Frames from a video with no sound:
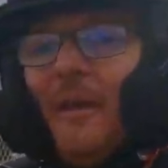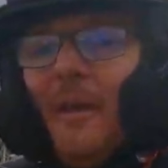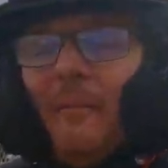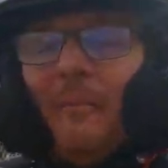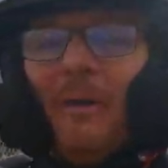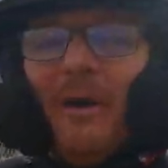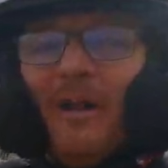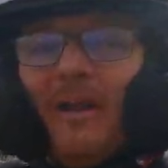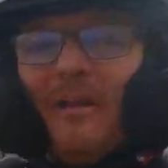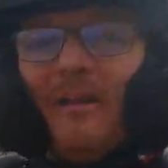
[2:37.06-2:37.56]

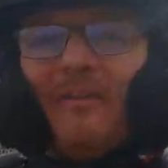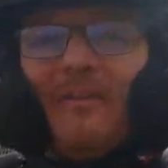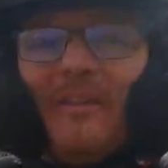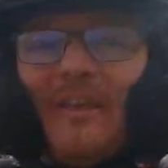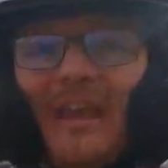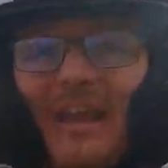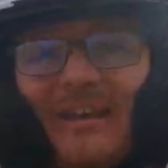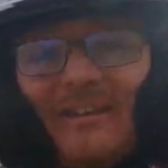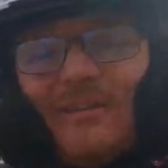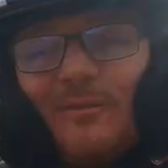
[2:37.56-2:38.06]
But the
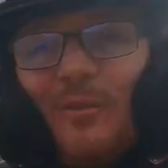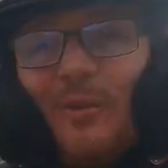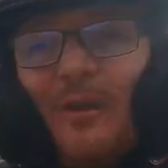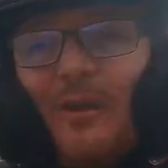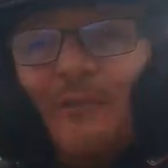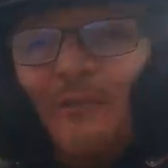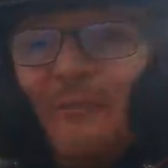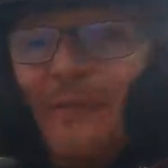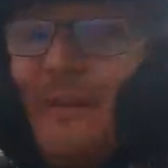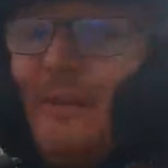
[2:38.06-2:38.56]

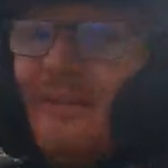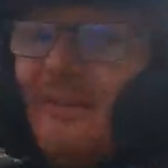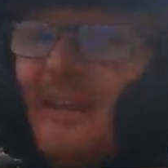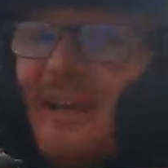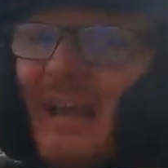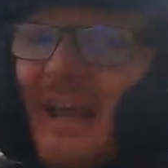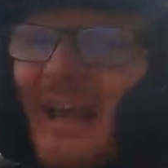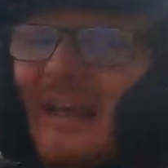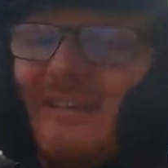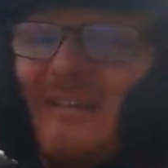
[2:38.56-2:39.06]
S20 feels like
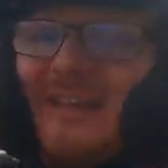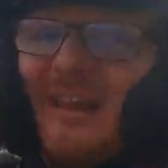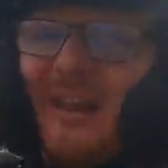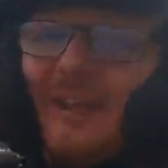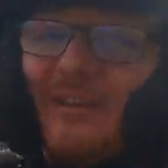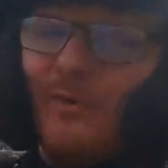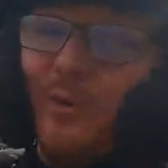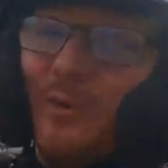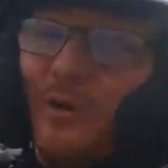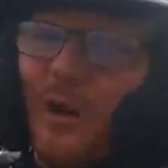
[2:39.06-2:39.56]
it has a lot of
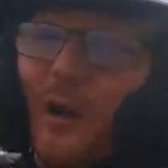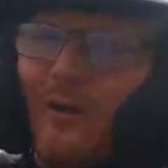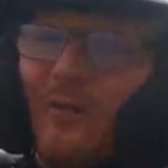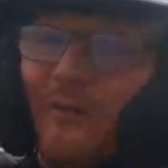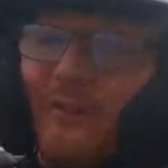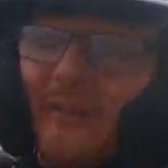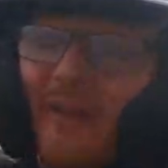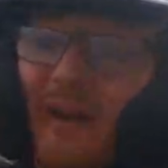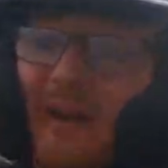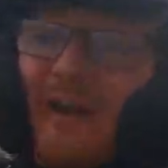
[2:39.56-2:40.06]
torque off
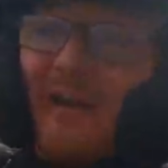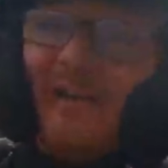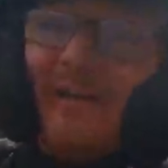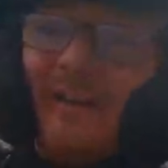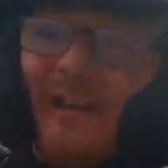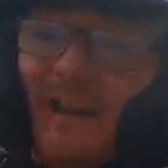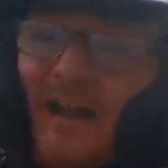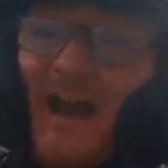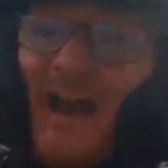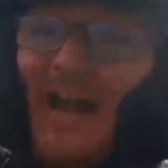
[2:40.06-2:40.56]
the line.
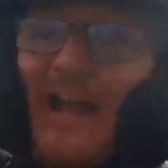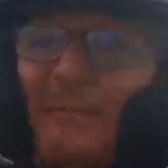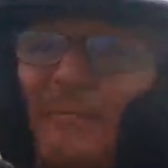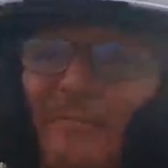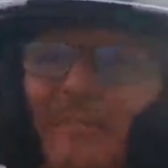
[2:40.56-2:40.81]
I am